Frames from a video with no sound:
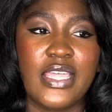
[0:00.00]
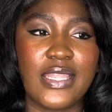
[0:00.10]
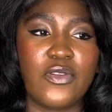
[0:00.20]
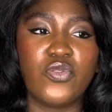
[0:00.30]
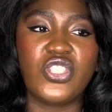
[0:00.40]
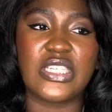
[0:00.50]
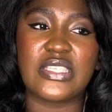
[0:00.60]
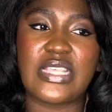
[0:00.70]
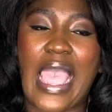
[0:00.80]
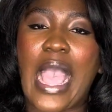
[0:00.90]
They don't
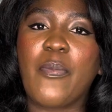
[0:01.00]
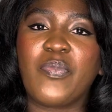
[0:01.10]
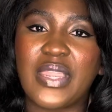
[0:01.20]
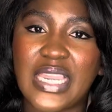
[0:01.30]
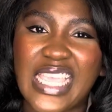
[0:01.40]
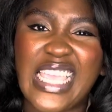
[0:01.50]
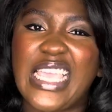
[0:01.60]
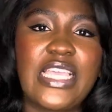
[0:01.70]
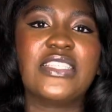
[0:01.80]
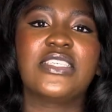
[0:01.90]
just happen
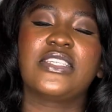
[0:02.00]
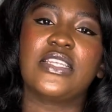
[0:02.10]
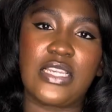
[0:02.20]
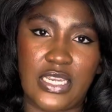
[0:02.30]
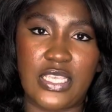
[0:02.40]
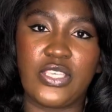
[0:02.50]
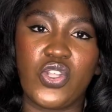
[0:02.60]
instantly.